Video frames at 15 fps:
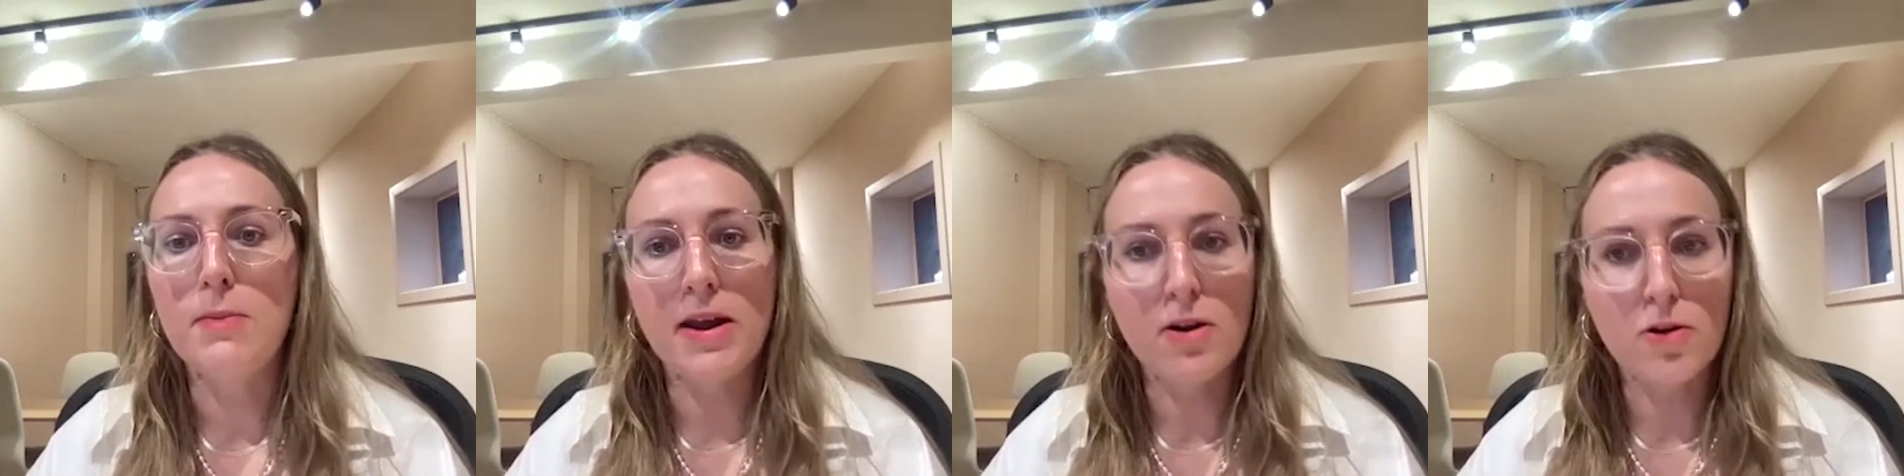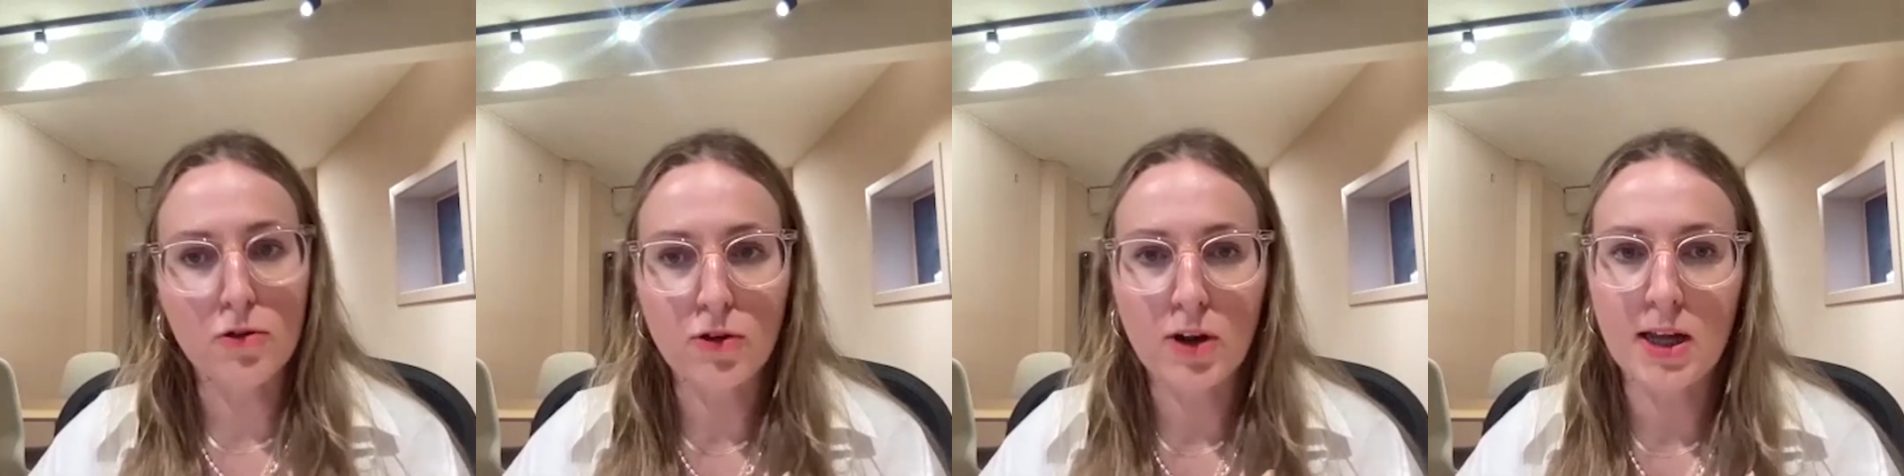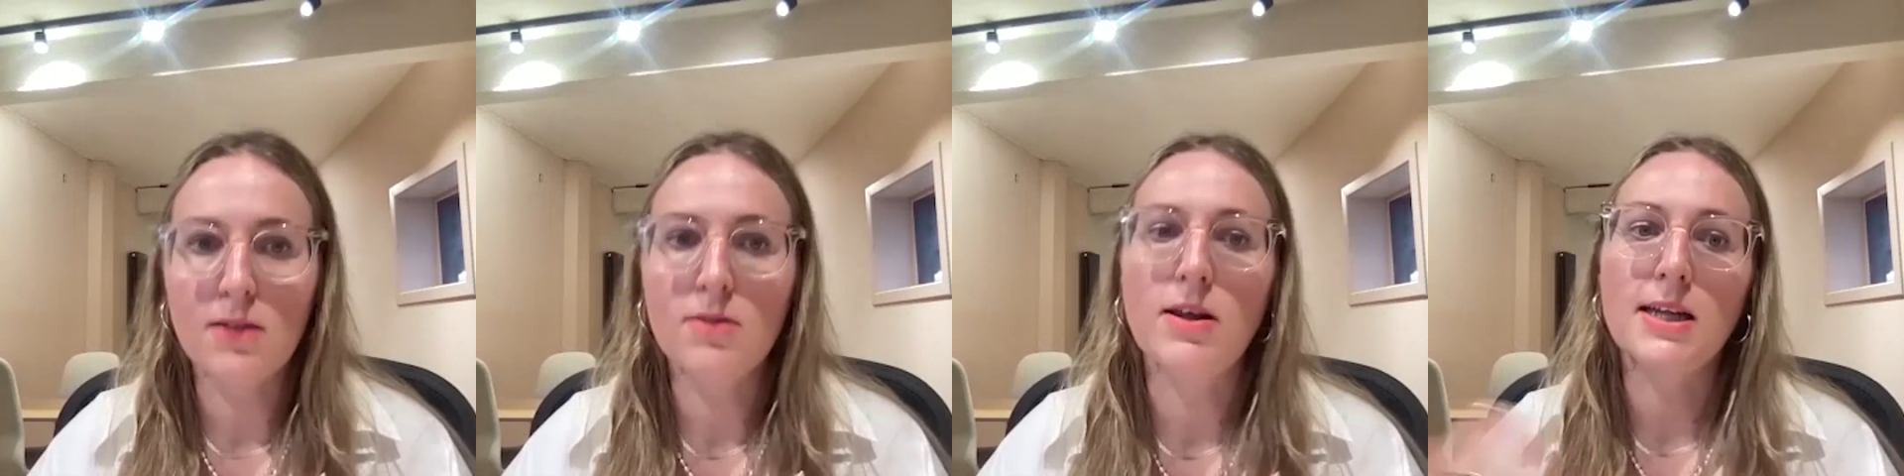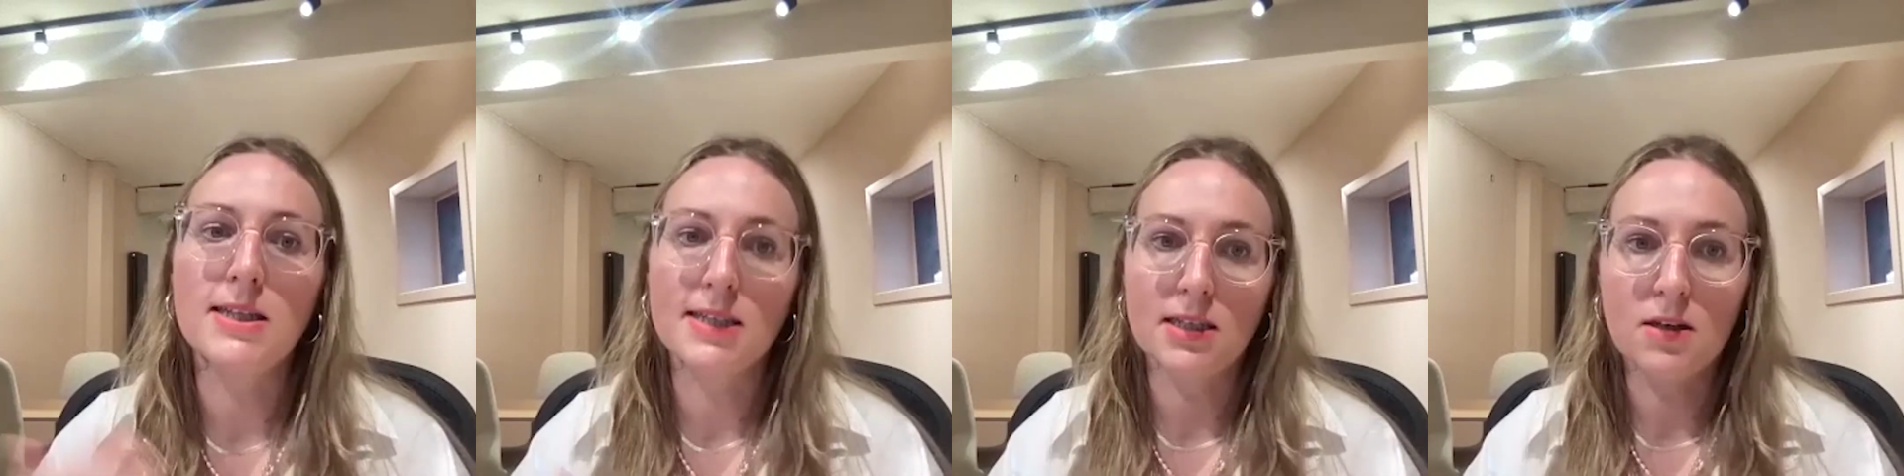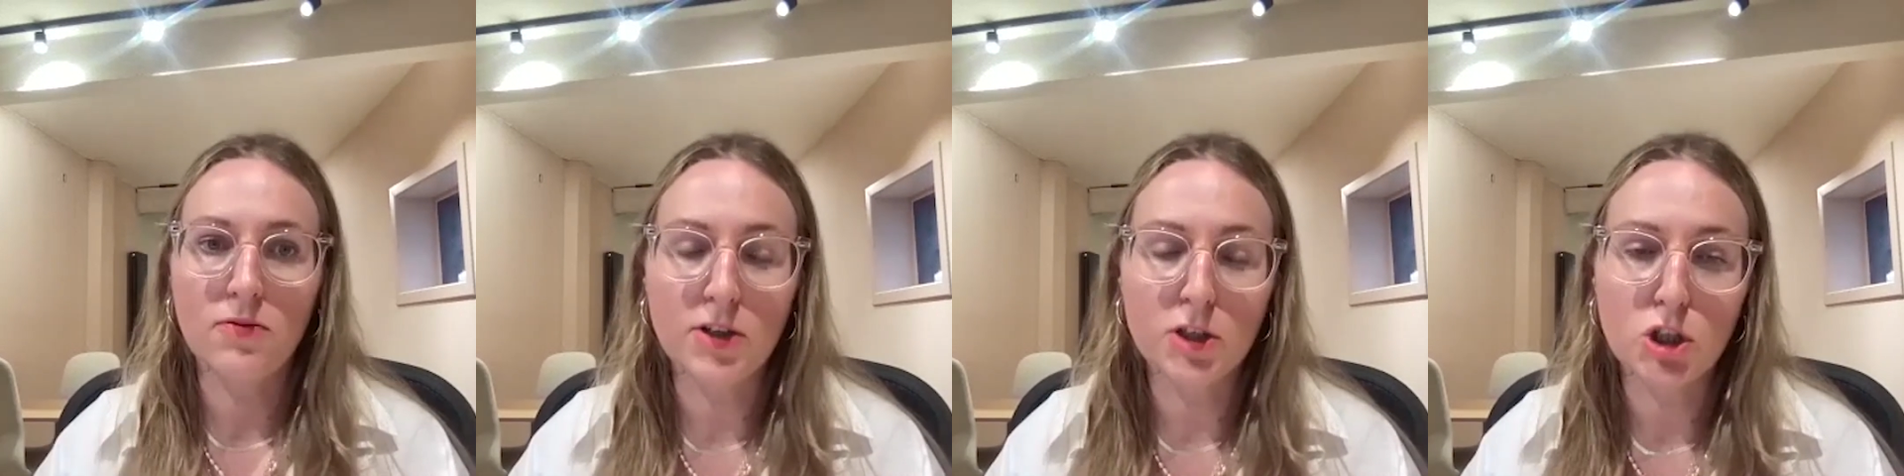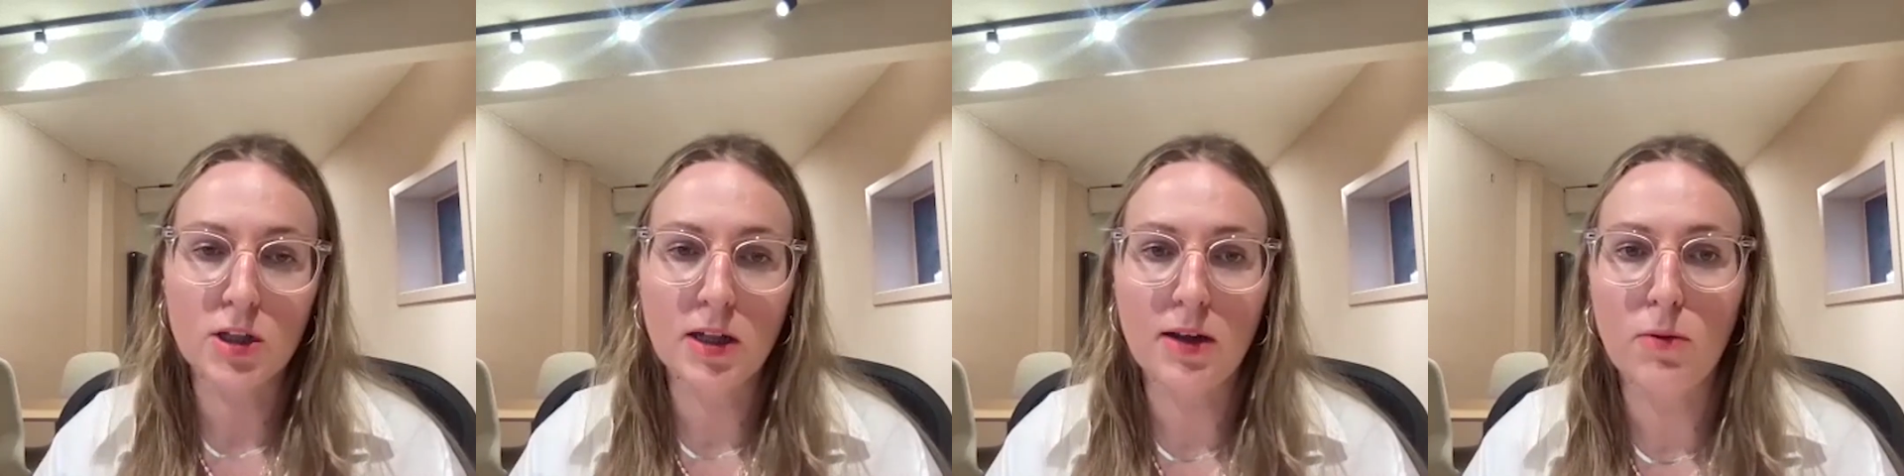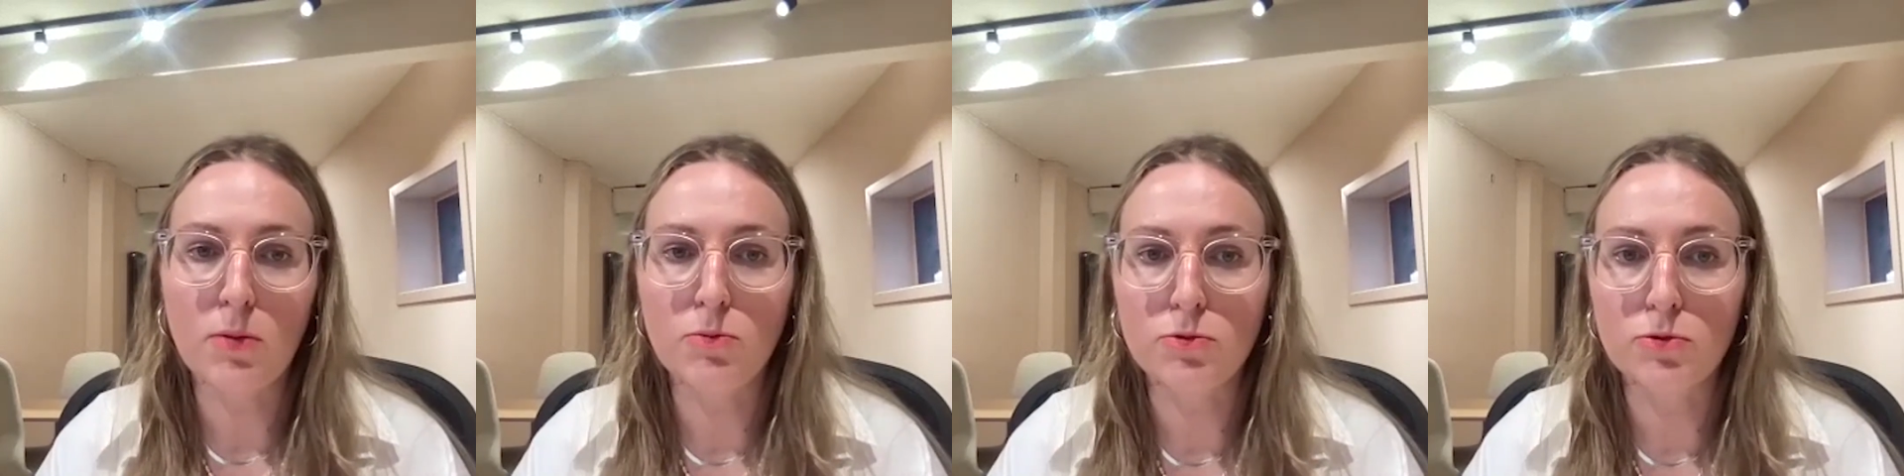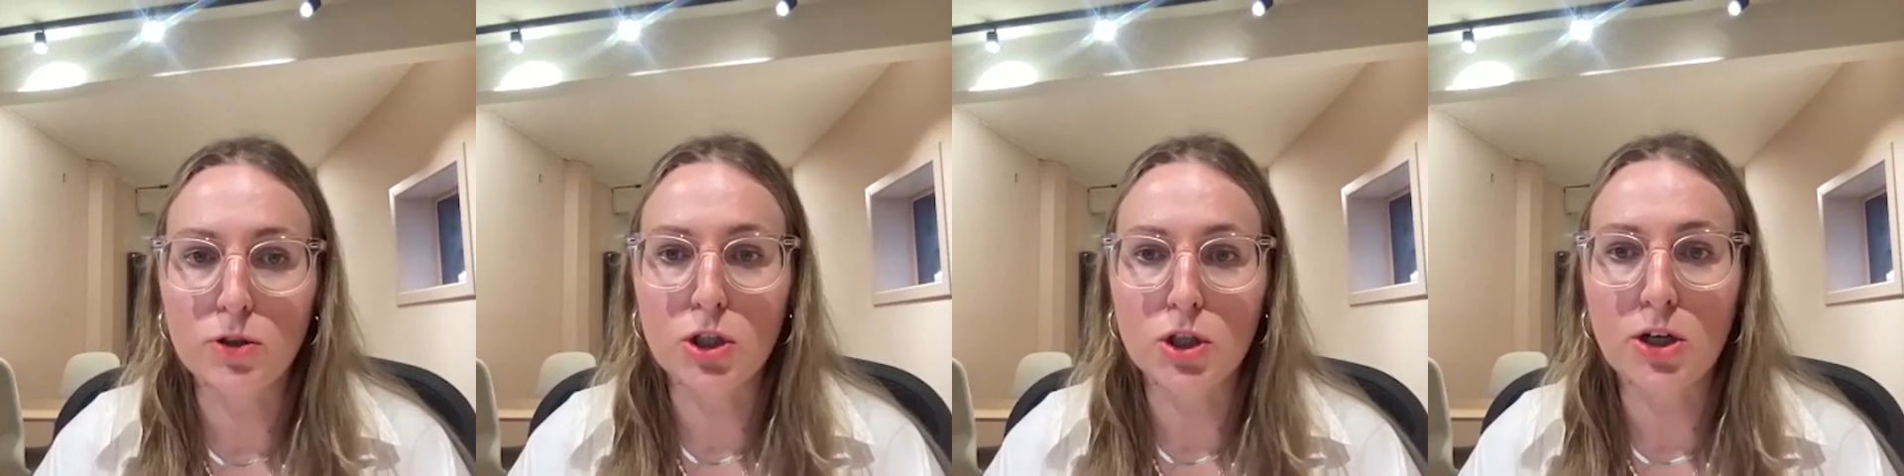air freighting things individually when
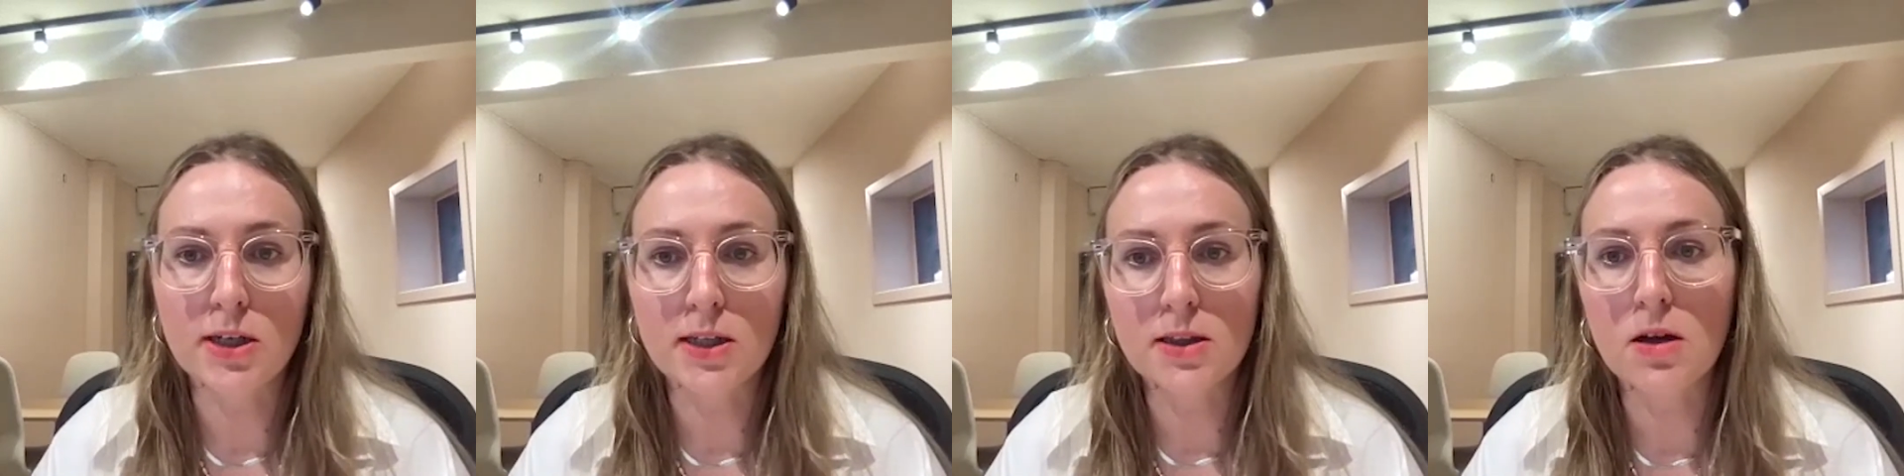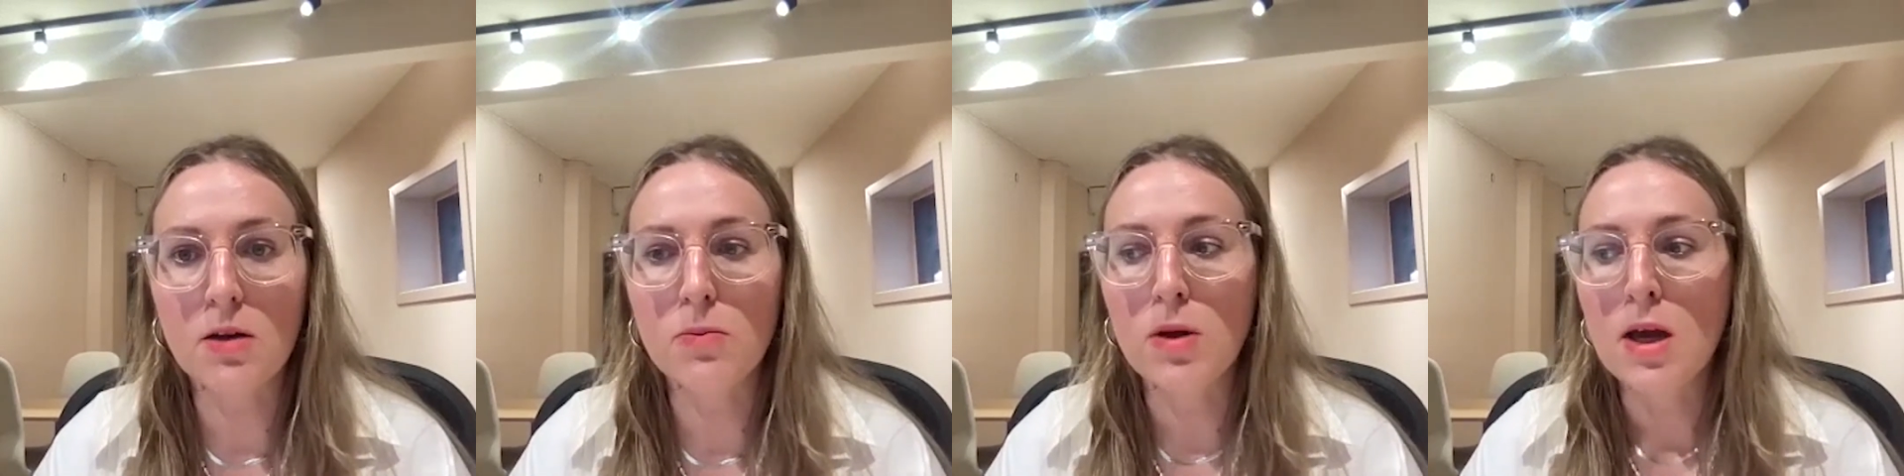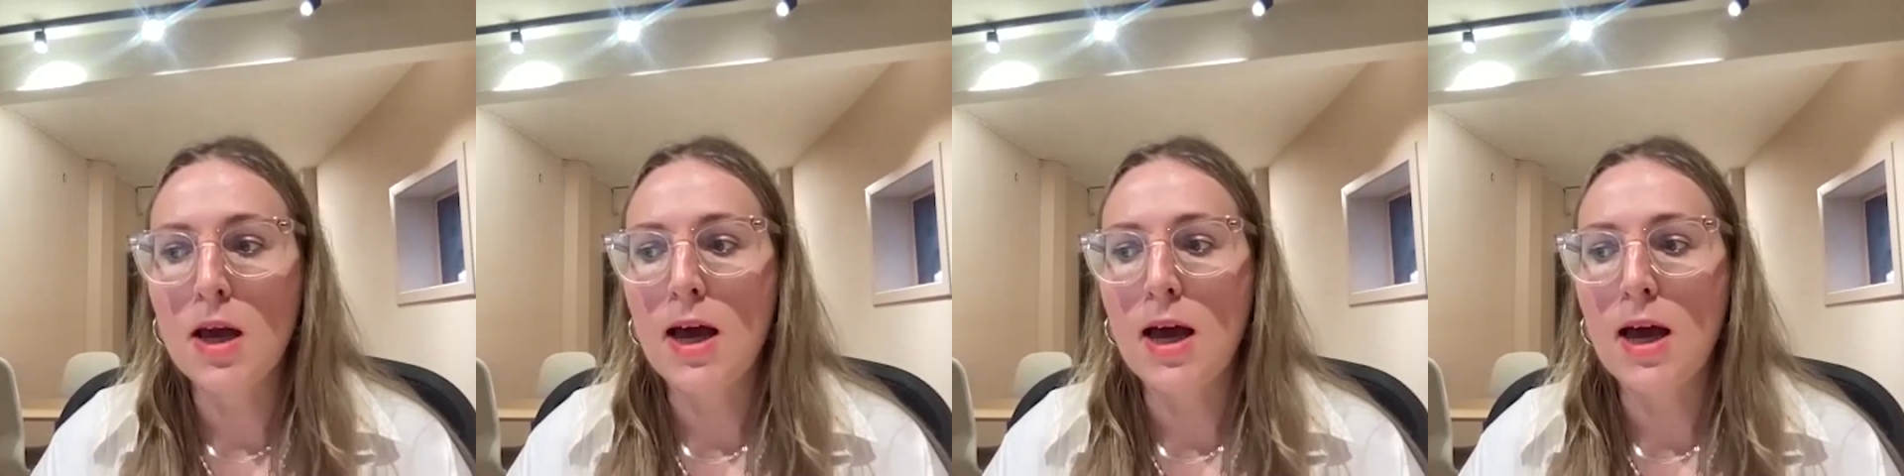we're returning them.